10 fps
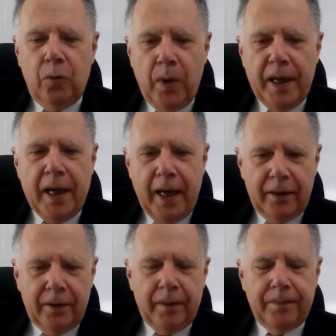we
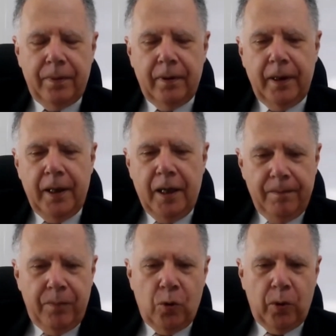end up
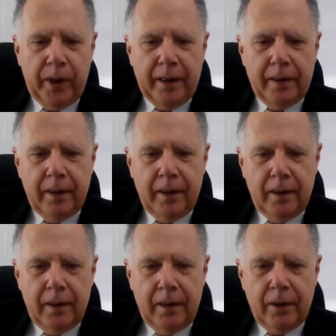importing
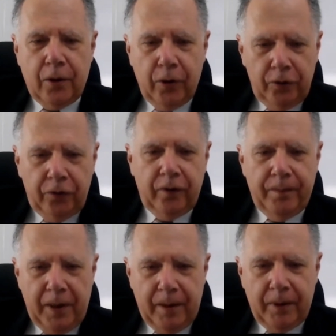goods
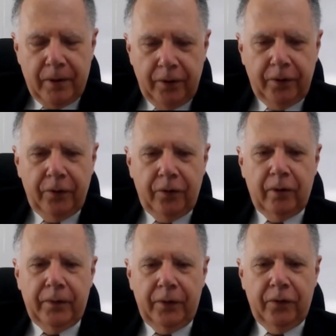from people, goods and
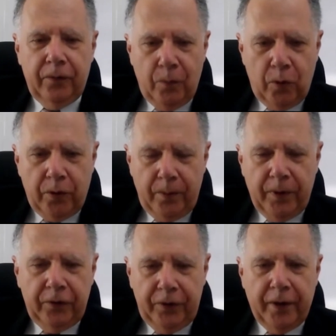services, more than
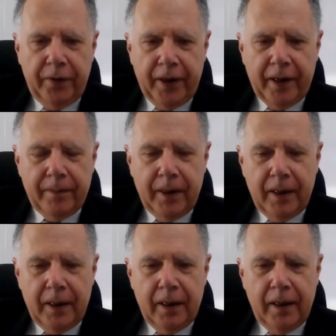we sell them.
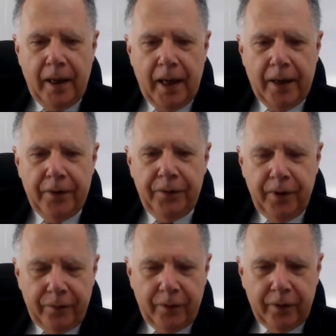And the
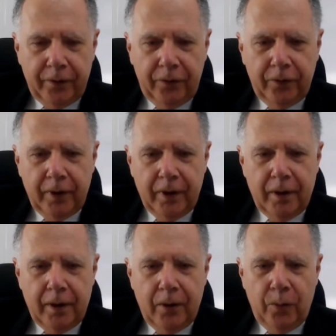difference
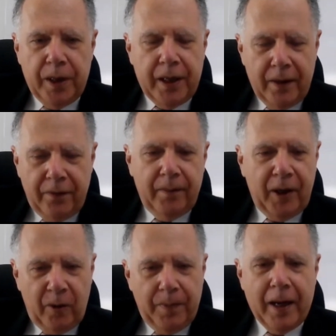we give them
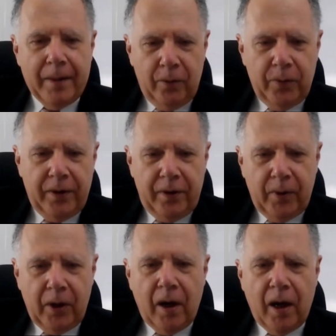in our paper, we give
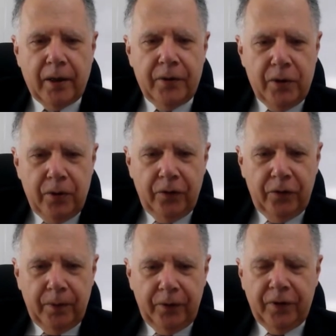them our
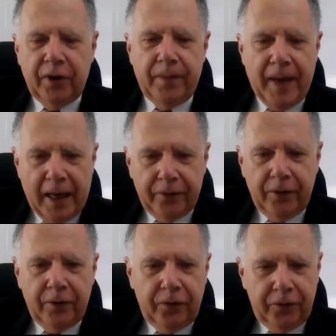IOUs, we sell them
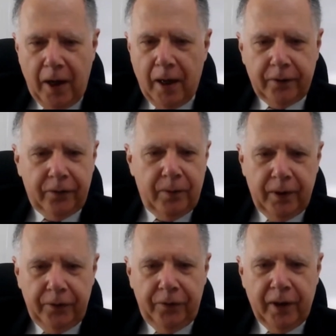assets, stocks,
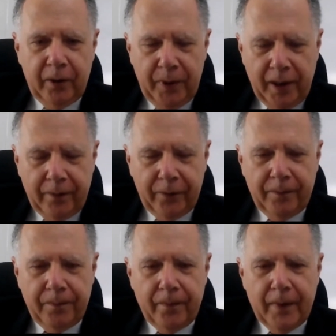real estate, or whatever.